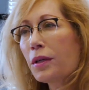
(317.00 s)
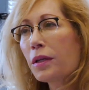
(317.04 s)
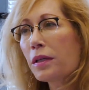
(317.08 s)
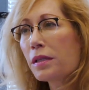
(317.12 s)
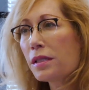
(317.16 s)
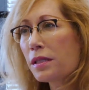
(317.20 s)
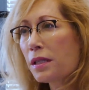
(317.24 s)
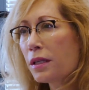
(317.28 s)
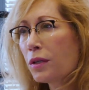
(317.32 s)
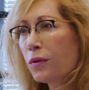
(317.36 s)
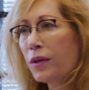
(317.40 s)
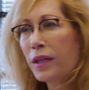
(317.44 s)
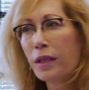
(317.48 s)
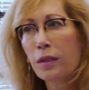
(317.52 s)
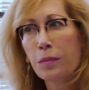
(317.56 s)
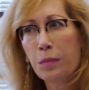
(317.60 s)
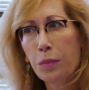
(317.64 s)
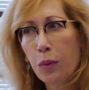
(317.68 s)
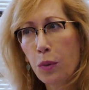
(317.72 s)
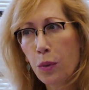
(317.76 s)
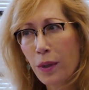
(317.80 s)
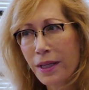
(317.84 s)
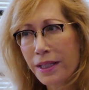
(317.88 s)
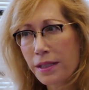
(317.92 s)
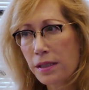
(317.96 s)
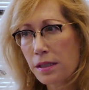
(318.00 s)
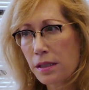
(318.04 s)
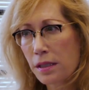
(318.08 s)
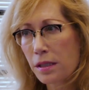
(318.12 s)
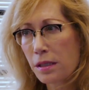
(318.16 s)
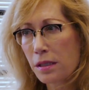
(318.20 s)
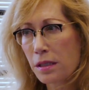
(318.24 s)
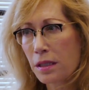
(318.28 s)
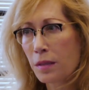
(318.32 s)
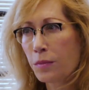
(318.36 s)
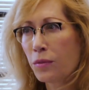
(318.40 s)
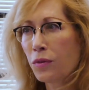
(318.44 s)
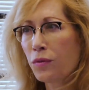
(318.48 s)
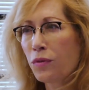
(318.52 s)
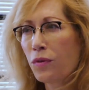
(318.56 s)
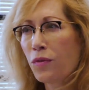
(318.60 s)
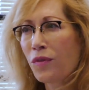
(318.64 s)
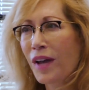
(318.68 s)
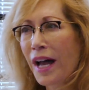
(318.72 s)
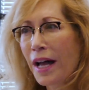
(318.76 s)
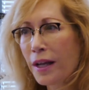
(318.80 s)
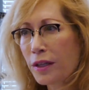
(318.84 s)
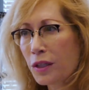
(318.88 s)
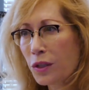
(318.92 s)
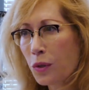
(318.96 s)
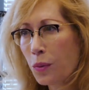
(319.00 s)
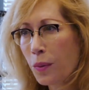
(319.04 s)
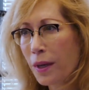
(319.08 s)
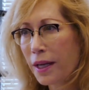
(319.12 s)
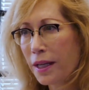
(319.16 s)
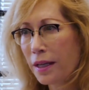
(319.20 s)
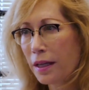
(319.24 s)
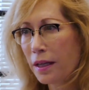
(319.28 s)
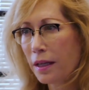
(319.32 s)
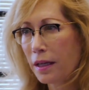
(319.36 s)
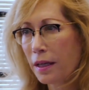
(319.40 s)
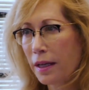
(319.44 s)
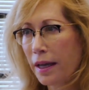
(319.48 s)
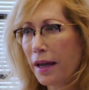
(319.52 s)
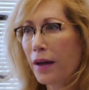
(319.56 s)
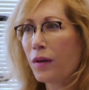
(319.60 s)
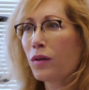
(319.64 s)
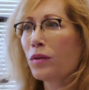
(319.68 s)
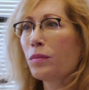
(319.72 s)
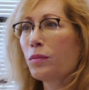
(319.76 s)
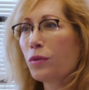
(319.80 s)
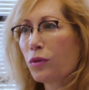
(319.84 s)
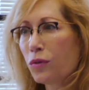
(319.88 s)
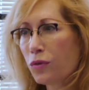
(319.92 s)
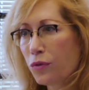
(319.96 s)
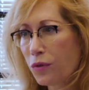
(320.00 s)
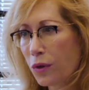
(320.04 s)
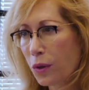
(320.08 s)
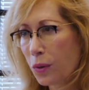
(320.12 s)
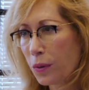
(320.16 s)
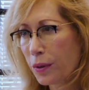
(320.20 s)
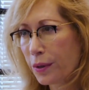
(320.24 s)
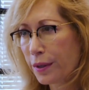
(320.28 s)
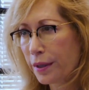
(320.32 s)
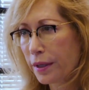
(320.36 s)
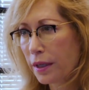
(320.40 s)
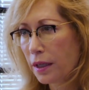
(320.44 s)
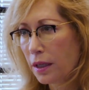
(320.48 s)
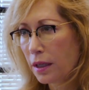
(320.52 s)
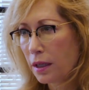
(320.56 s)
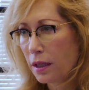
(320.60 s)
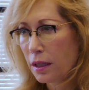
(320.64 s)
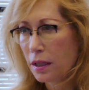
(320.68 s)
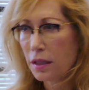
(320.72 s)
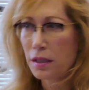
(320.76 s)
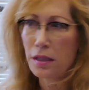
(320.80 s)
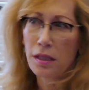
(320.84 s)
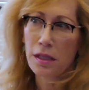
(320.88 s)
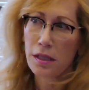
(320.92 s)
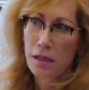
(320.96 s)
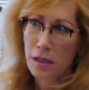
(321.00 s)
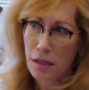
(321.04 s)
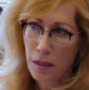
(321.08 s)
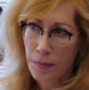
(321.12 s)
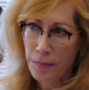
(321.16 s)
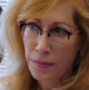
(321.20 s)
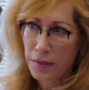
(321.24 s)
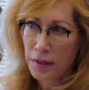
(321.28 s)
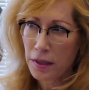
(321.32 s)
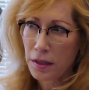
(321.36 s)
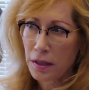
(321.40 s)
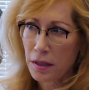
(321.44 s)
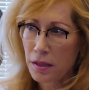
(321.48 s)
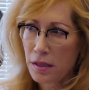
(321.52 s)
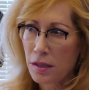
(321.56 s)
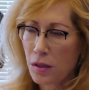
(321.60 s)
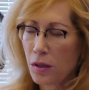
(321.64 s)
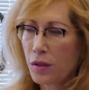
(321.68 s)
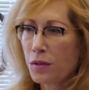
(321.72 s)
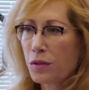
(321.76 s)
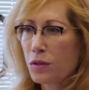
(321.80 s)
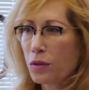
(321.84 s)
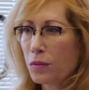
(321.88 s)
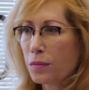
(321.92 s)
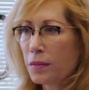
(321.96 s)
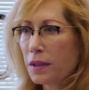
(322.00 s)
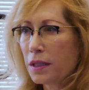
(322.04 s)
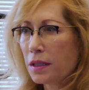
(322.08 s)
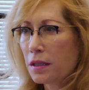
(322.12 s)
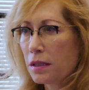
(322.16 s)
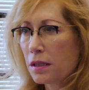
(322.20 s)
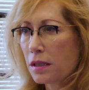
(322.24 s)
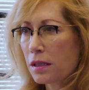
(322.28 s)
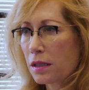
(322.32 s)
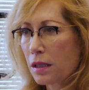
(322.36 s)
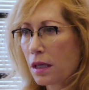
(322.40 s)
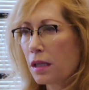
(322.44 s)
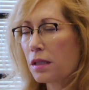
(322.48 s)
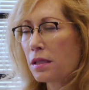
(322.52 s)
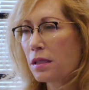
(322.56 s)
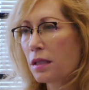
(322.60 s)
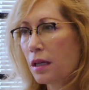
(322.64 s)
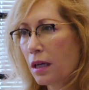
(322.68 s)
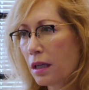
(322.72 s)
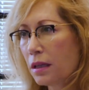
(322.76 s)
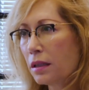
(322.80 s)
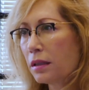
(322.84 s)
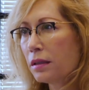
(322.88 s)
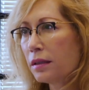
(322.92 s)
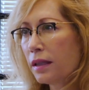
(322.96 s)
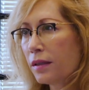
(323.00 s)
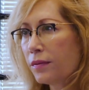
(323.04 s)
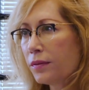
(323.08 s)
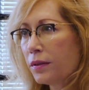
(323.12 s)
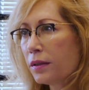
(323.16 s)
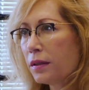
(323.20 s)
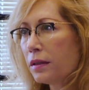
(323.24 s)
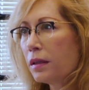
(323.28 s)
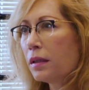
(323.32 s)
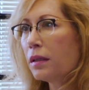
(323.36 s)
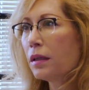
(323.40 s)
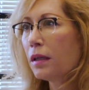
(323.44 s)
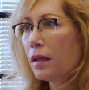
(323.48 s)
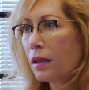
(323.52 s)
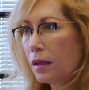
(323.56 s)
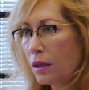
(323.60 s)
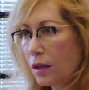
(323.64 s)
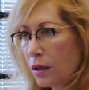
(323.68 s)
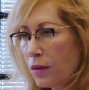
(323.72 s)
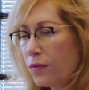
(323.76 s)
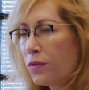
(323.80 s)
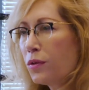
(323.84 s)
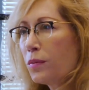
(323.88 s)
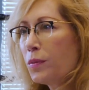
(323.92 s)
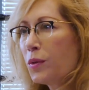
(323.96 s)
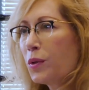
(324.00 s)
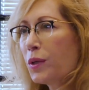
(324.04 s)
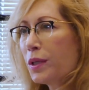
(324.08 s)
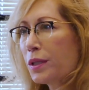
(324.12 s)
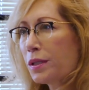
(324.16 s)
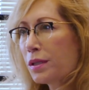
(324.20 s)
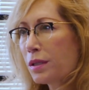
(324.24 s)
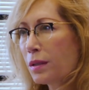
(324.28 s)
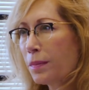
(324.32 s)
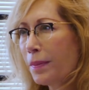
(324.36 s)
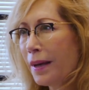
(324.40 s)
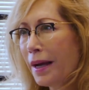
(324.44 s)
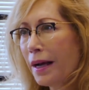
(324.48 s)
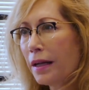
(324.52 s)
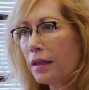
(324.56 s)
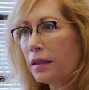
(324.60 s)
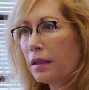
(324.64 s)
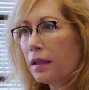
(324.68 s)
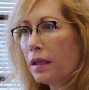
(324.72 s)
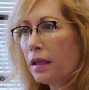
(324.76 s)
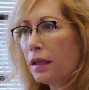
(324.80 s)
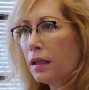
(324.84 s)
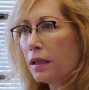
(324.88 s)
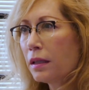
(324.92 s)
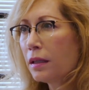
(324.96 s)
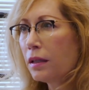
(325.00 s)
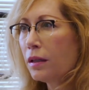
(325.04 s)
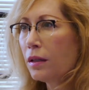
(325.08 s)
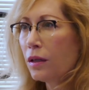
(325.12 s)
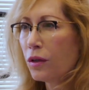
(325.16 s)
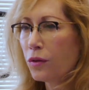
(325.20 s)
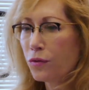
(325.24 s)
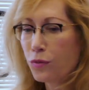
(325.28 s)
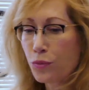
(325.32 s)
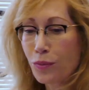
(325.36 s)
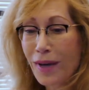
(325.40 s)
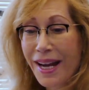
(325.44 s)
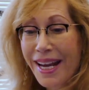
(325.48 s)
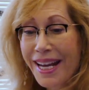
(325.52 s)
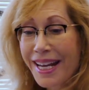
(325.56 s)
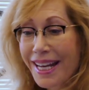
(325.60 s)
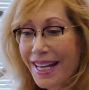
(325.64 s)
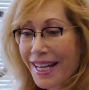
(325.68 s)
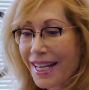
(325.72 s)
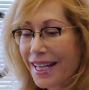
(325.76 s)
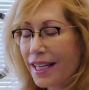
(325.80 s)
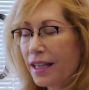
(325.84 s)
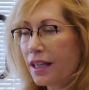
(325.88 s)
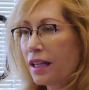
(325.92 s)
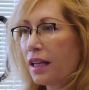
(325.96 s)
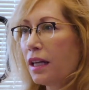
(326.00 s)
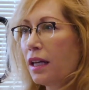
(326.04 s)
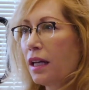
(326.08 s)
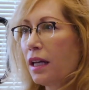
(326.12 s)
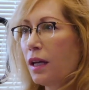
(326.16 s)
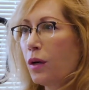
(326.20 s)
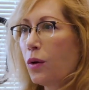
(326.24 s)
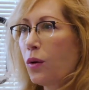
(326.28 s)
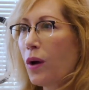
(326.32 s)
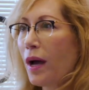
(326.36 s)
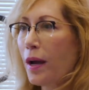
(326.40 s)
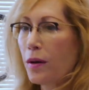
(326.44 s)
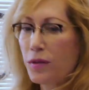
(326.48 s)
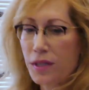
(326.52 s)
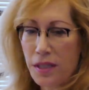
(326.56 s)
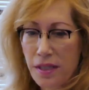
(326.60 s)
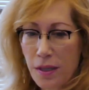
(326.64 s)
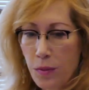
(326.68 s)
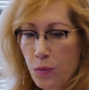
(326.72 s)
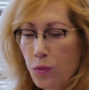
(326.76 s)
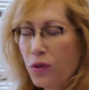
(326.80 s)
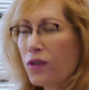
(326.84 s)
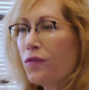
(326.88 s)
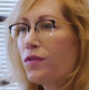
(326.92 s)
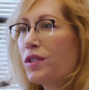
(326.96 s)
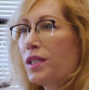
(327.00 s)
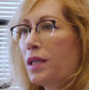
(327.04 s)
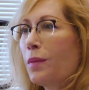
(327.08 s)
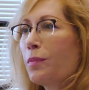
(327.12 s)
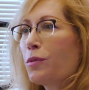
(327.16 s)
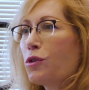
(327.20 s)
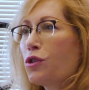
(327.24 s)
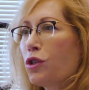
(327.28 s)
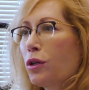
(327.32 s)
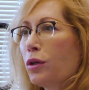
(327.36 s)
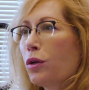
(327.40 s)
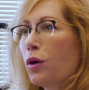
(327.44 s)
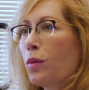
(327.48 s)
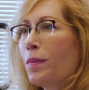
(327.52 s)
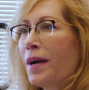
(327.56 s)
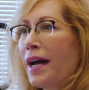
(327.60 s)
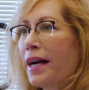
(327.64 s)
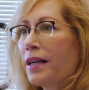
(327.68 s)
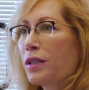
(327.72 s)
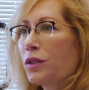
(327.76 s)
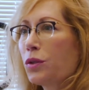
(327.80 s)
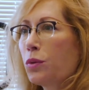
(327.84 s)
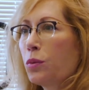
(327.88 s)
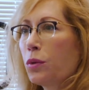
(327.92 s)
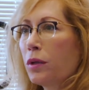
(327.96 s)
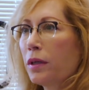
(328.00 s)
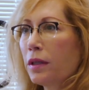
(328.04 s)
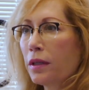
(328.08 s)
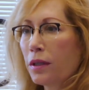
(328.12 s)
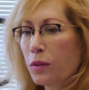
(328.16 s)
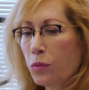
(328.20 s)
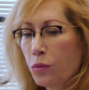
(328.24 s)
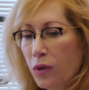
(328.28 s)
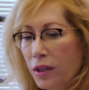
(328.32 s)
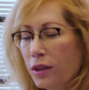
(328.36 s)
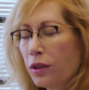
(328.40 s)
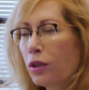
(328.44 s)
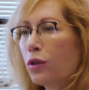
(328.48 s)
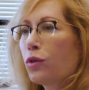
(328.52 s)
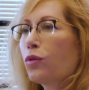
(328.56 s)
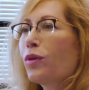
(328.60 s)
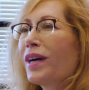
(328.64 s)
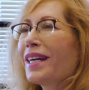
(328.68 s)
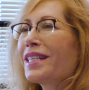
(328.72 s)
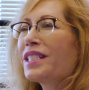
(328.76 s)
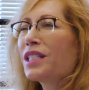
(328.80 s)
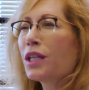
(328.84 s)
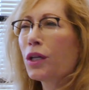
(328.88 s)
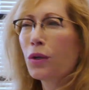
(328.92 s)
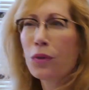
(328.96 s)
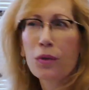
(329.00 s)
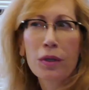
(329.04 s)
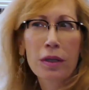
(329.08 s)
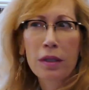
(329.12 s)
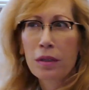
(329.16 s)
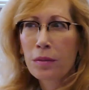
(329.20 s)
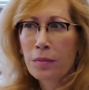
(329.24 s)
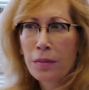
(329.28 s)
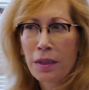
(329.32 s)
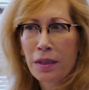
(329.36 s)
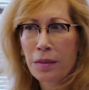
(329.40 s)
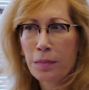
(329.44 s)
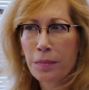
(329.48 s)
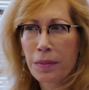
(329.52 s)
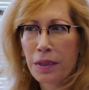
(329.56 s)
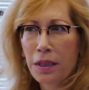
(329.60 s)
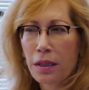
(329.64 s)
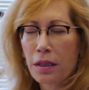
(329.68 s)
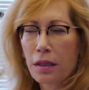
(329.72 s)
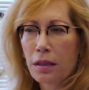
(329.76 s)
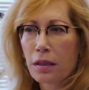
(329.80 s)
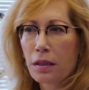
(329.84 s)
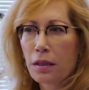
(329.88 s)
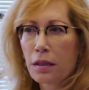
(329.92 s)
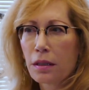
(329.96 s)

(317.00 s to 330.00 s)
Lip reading: are considering a point system of evaluating how to move forward. Is this something that's also being discussed on the level of the municipality, of rating if someone should go back to work and what the criteria might be?